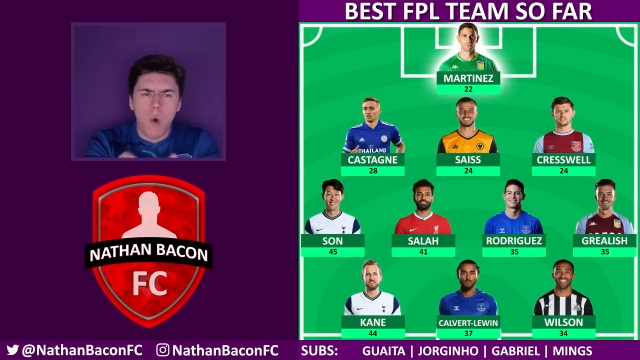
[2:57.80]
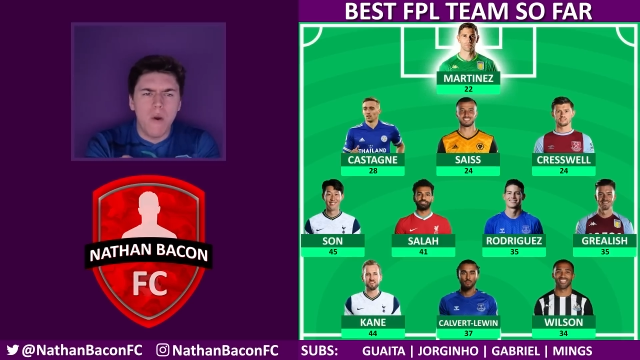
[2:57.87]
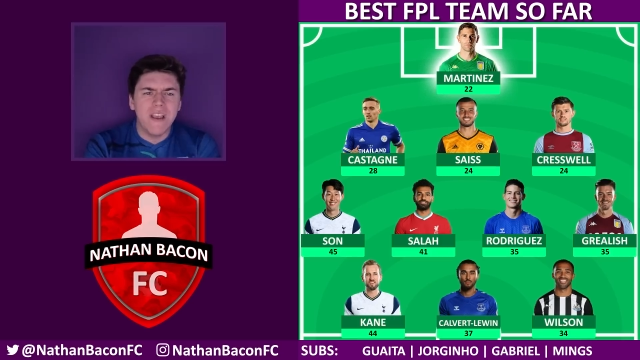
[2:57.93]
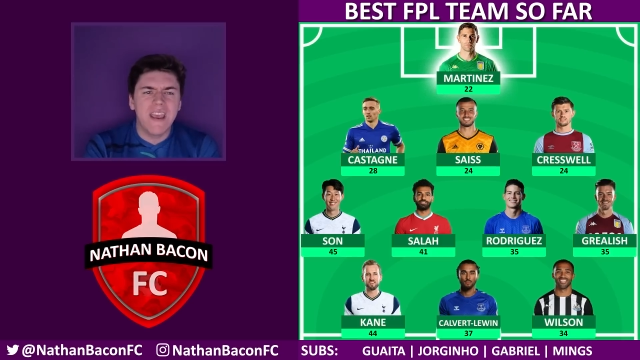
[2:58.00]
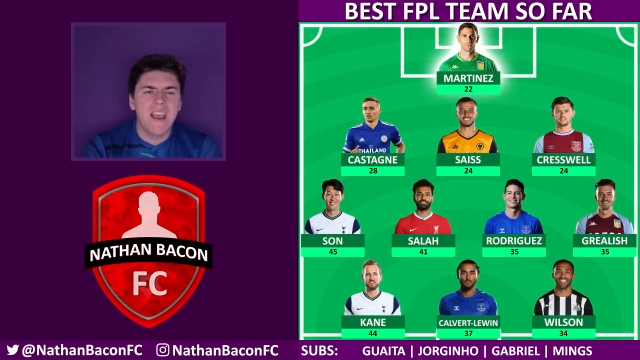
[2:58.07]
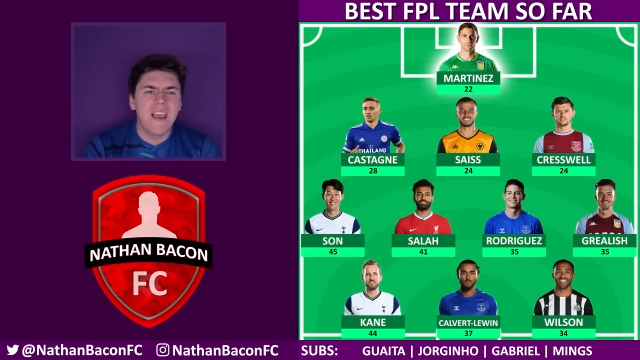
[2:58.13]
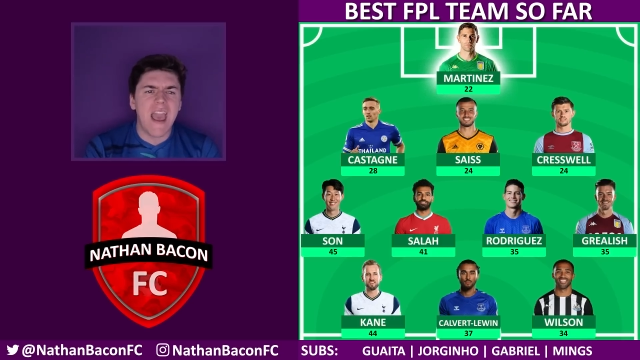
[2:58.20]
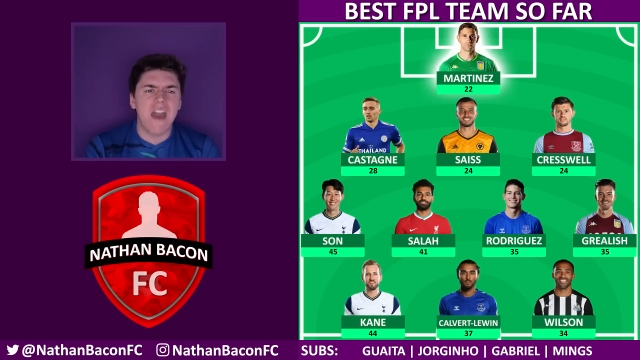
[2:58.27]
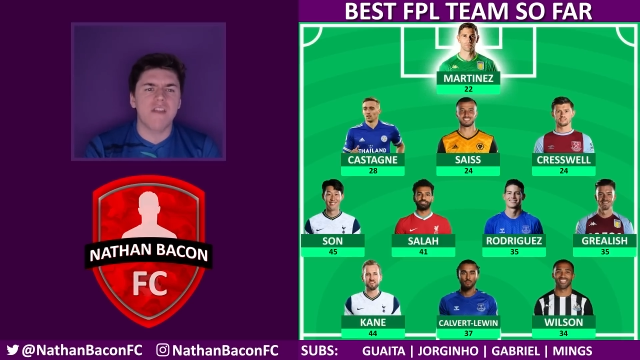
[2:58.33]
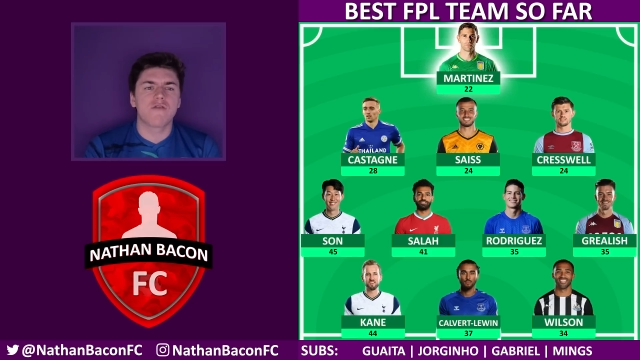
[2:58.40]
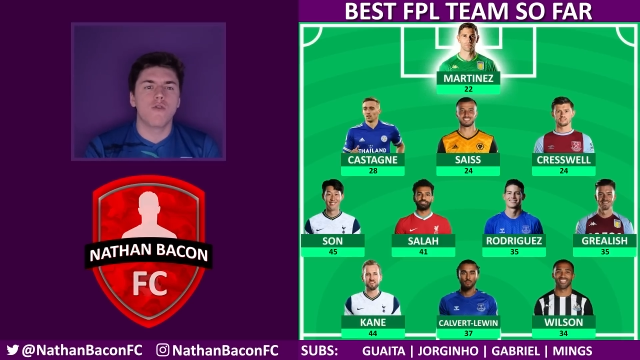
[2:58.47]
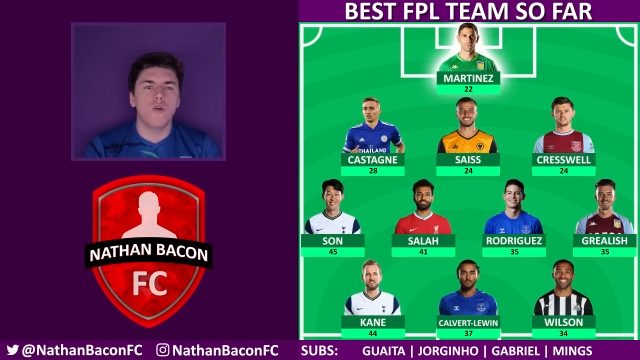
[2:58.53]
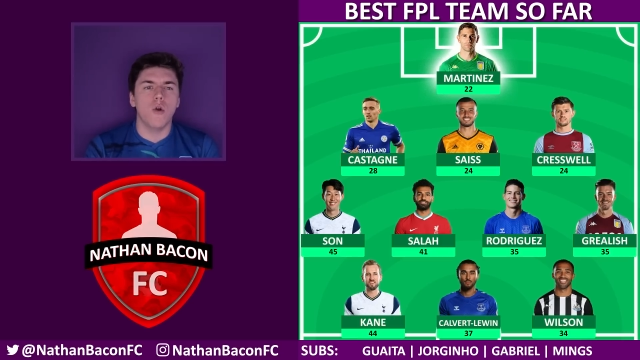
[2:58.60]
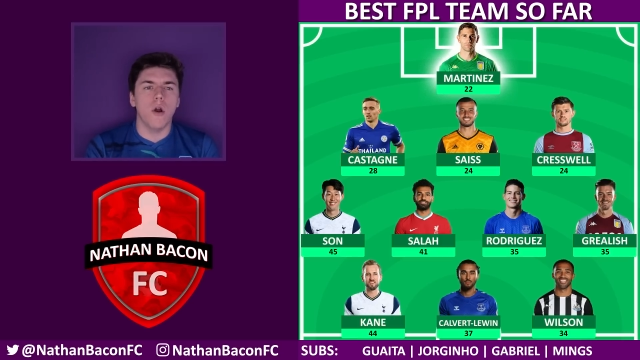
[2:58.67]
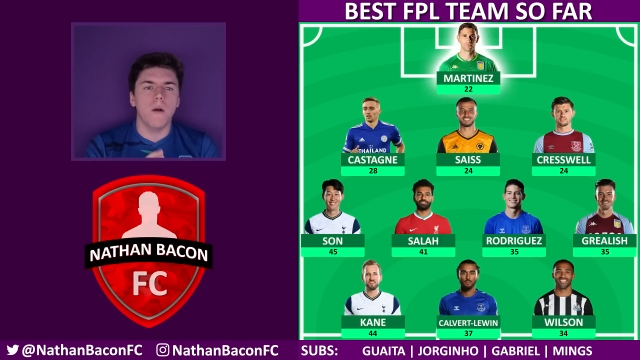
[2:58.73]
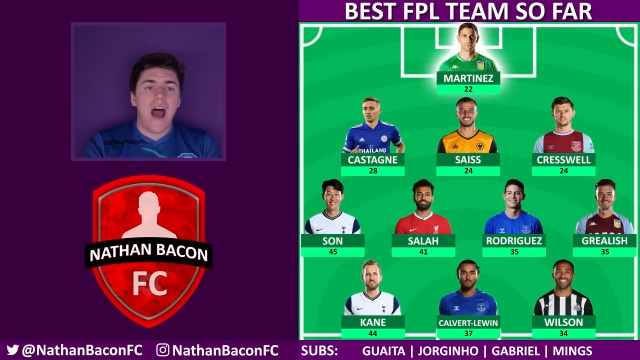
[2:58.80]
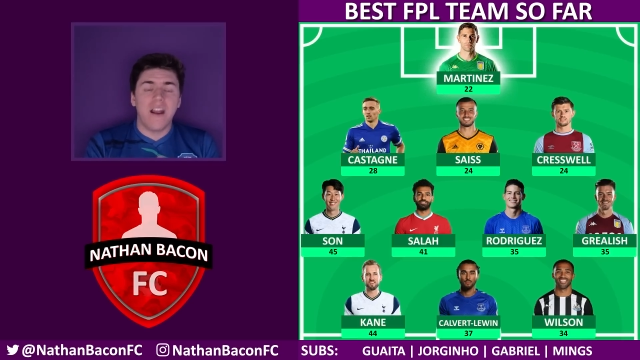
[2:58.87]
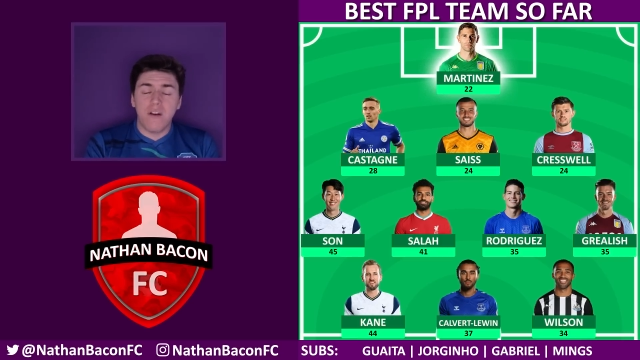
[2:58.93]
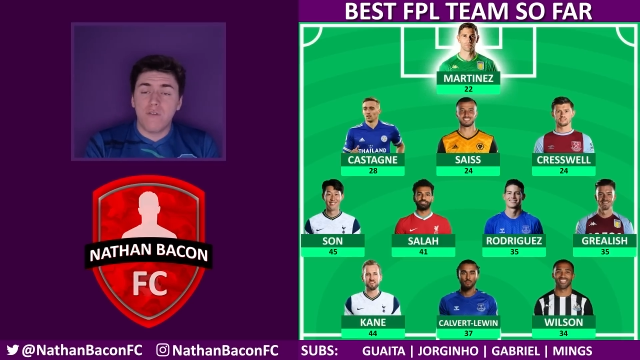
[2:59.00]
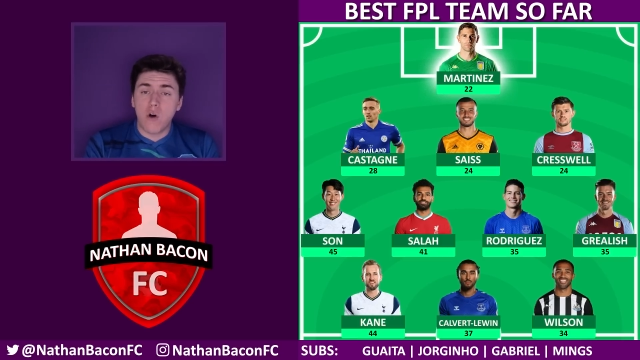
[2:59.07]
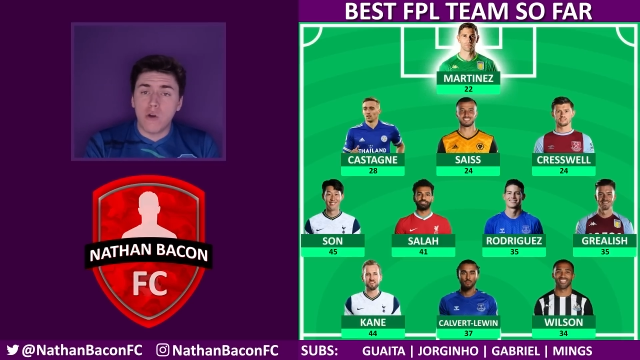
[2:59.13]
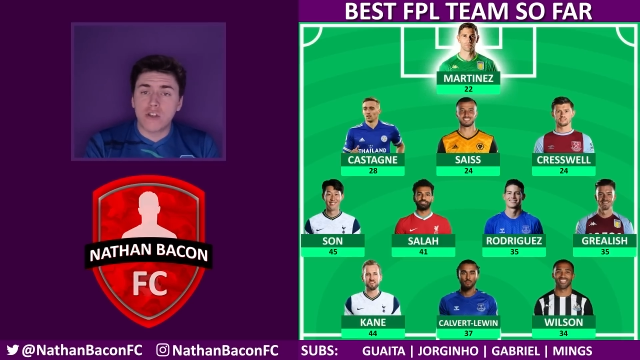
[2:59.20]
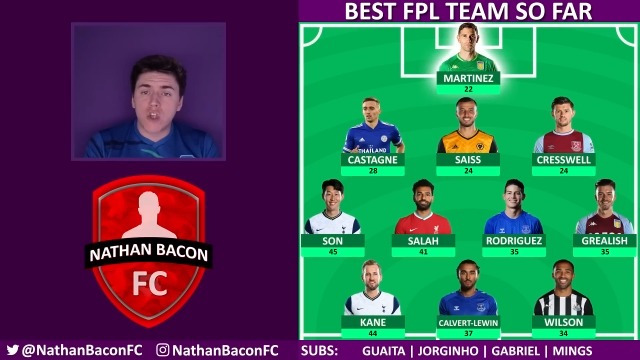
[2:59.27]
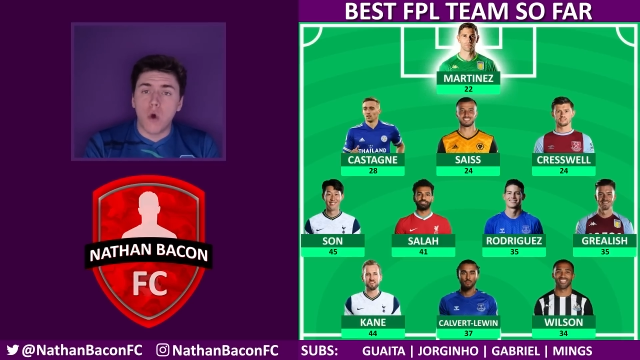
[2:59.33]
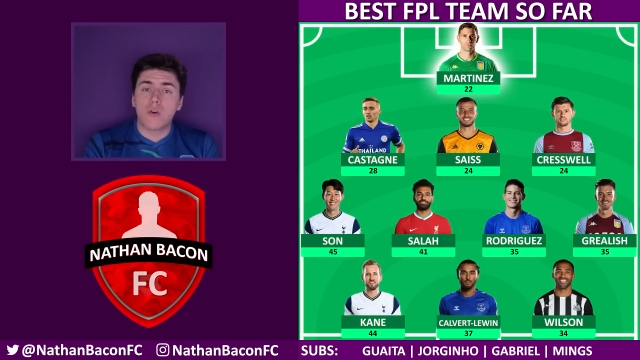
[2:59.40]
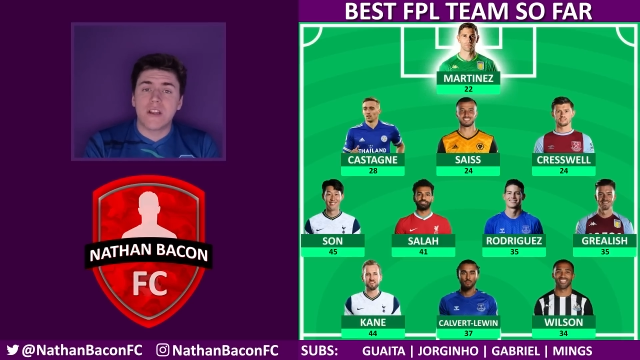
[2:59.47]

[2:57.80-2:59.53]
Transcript: one can get through, and have also